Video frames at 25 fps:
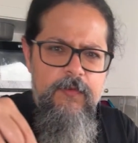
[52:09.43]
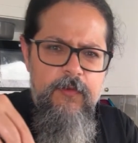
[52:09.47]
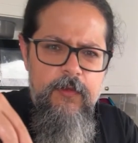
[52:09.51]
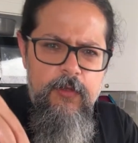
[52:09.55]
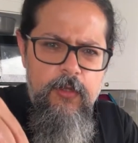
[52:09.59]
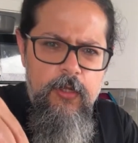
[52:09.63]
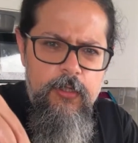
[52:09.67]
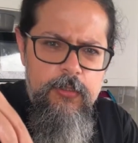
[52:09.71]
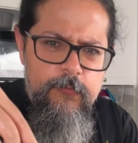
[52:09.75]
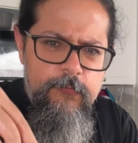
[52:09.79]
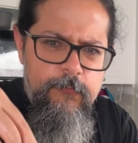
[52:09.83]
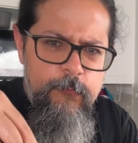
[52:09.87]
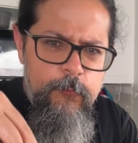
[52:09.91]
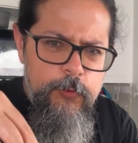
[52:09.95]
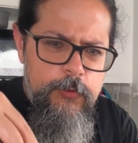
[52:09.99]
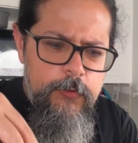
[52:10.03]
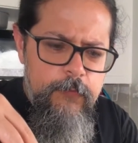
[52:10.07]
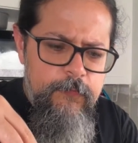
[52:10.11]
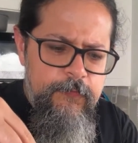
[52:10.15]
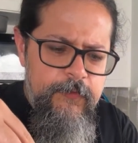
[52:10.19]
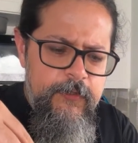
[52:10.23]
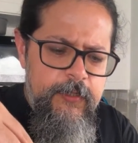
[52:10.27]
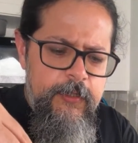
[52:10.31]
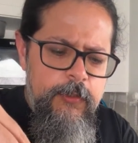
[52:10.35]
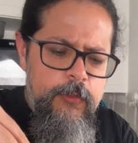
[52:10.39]
a lot of food
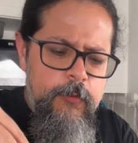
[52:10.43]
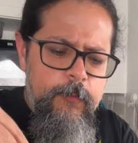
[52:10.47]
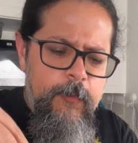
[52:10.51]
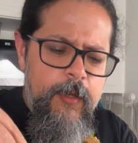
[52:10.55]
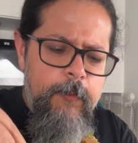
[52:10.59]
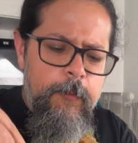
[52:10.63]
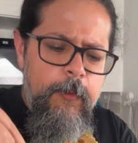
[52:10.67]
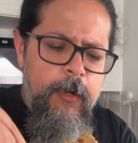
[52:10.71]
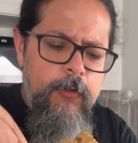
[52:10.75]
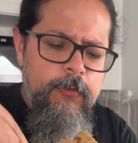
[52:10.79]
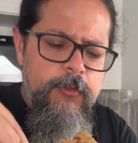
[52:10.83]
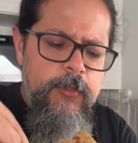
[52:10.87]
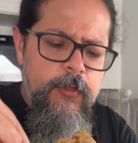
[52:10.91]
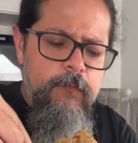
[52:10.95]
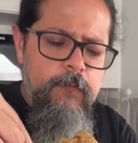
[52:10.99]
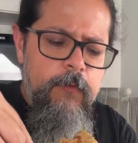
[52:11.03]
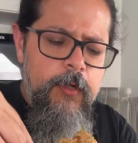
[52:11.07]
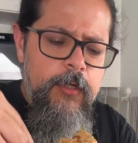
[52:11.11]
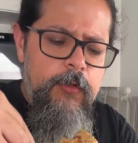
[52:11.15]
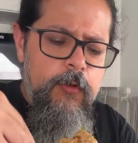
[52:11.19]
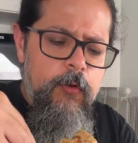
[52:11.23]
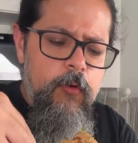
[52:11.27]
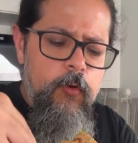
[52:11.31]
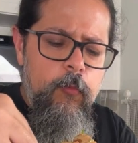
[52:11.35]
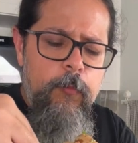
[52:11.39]
to fit into my mouth in
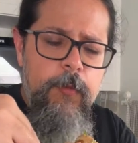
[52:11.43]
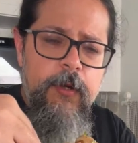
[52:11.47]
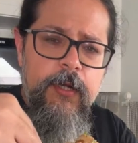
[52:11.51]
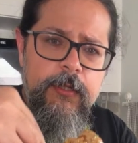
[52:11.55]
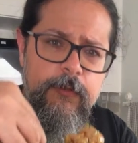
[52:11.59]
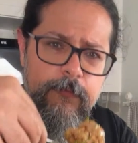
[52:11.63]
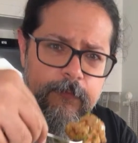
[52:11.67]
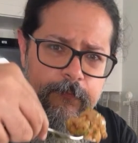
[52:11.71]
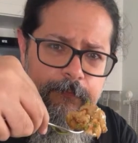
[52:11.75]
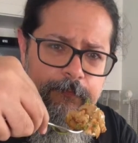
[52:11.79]
one go, but